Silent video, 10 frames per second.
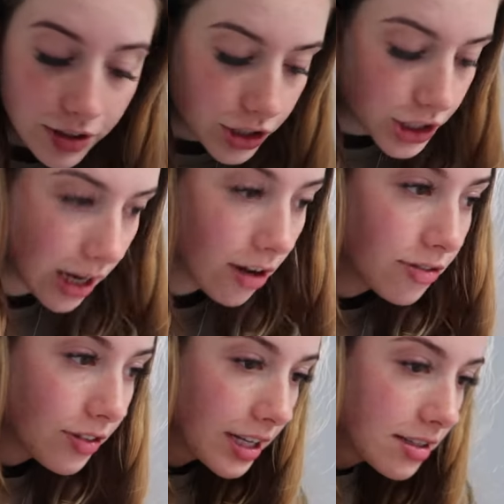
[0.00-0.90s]
the
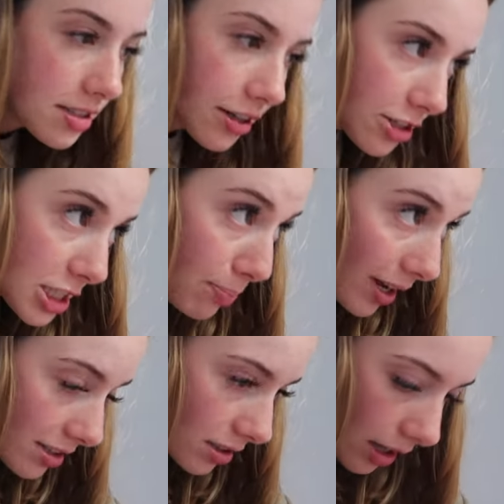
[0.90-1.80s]
shelf inserts,
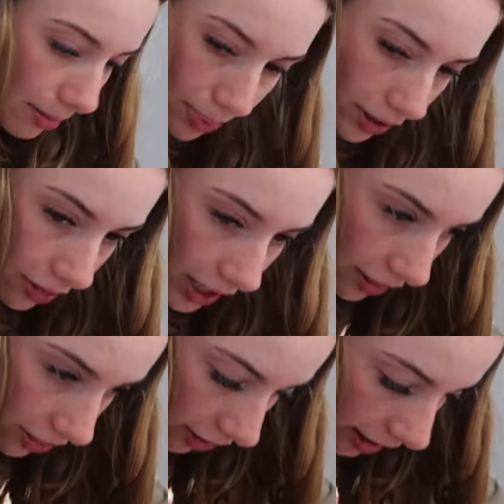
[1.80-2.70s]
but it's a lot bigger than
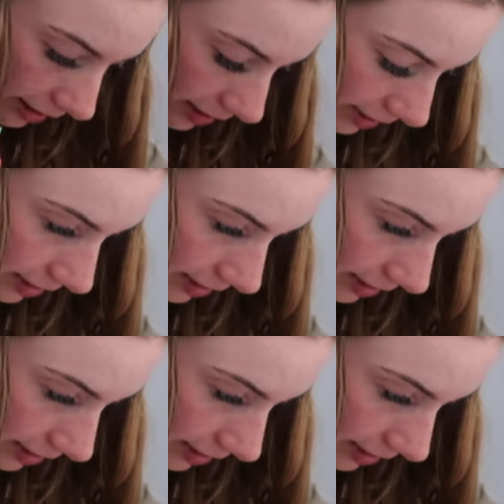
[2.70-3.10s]
I thought.